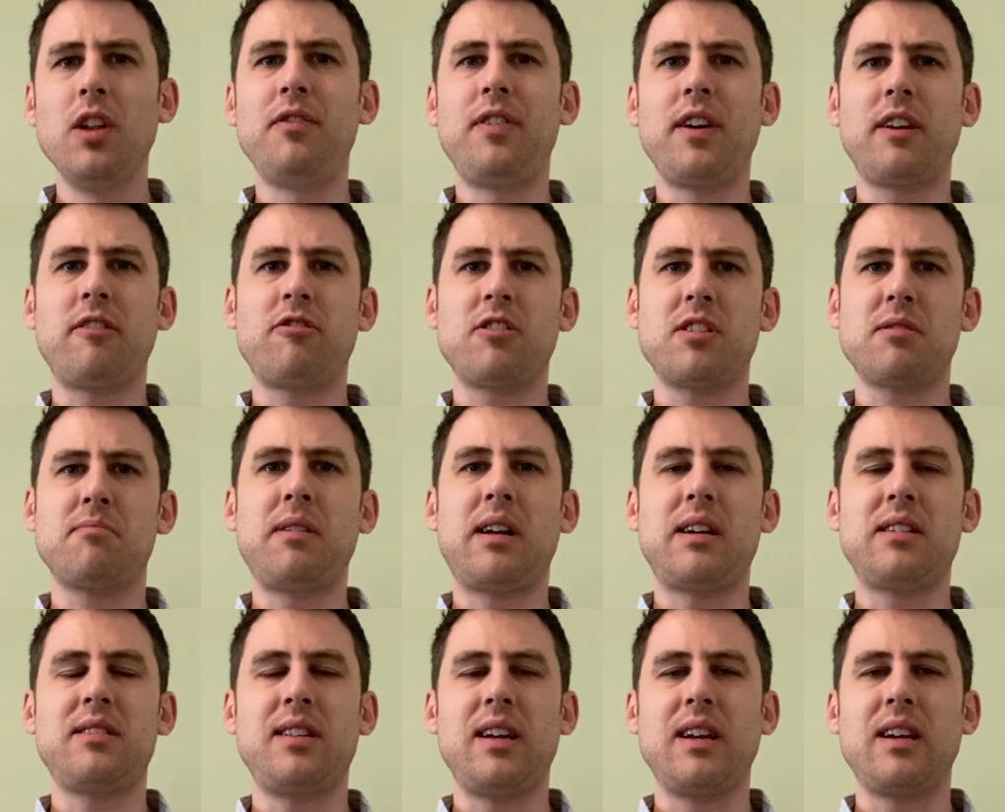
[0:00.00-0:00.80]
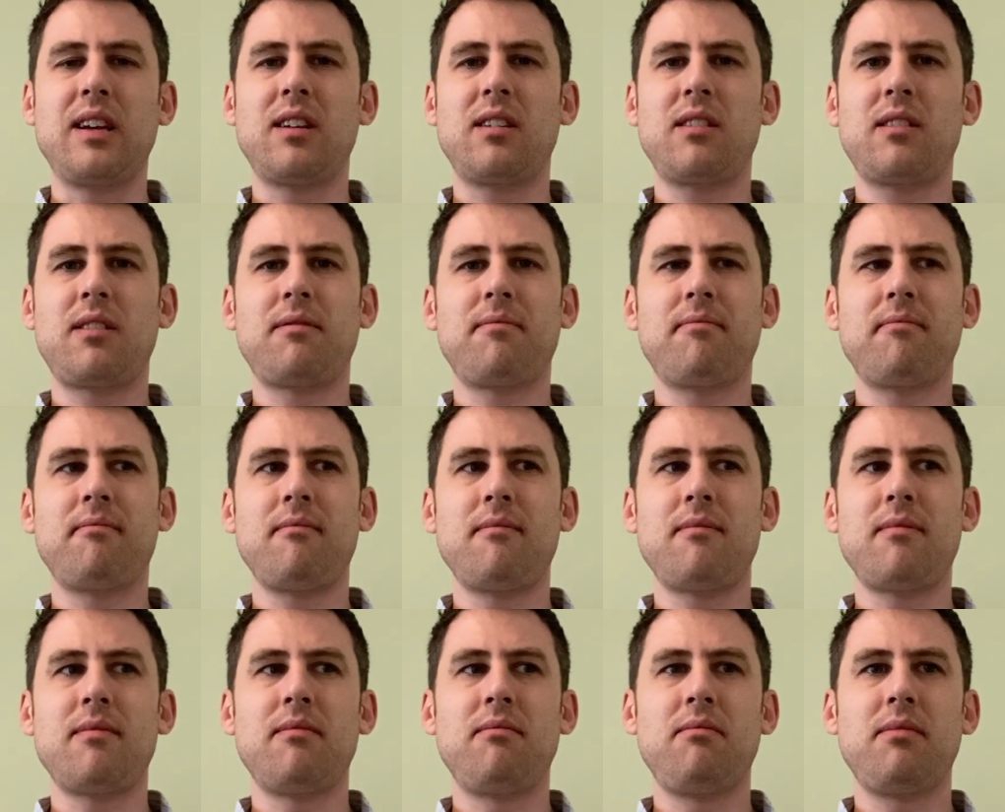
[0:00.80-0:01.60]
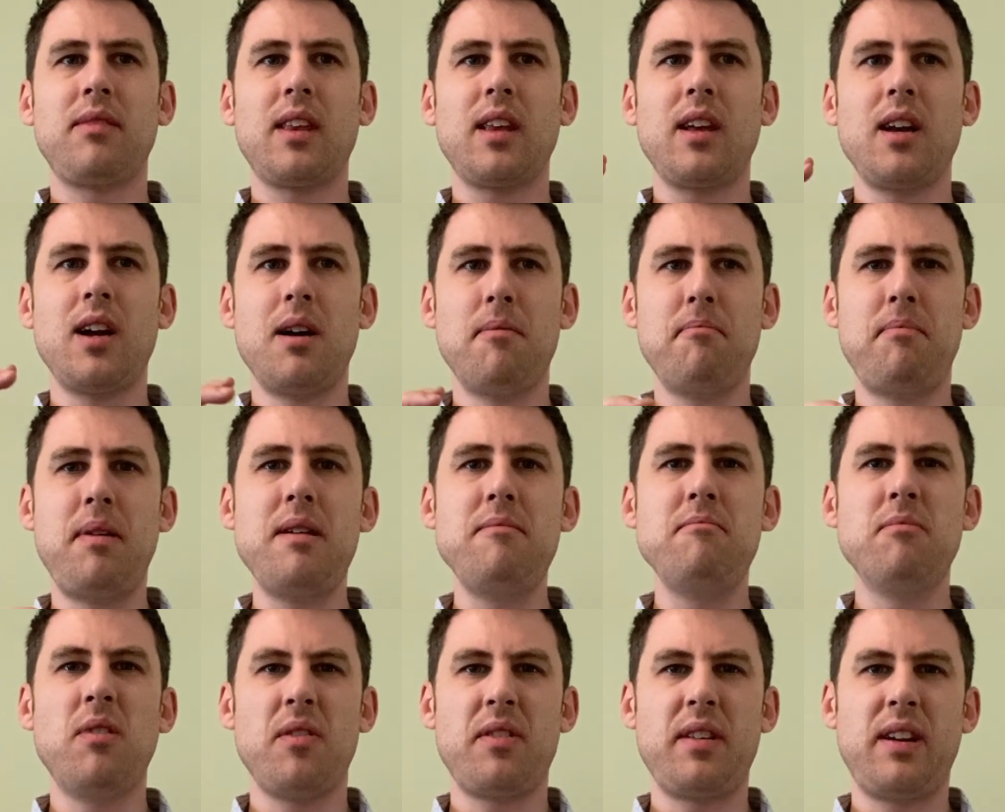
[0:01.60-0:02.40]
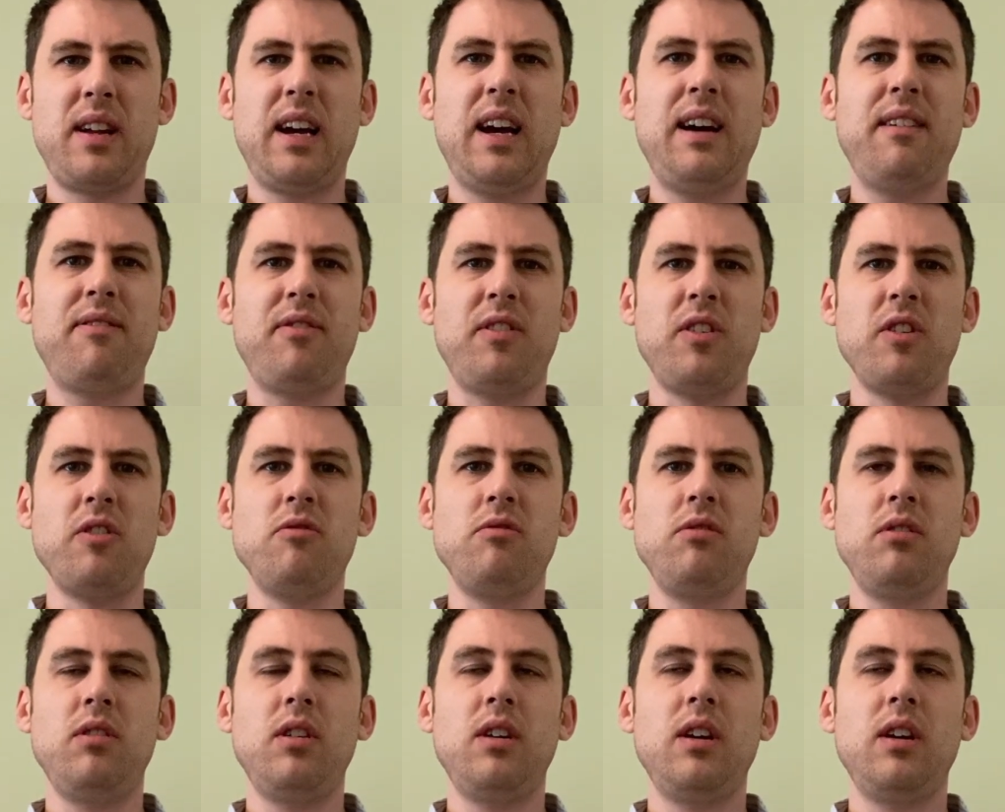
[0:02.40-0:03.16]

the Victrix plastic and paint more than I have to.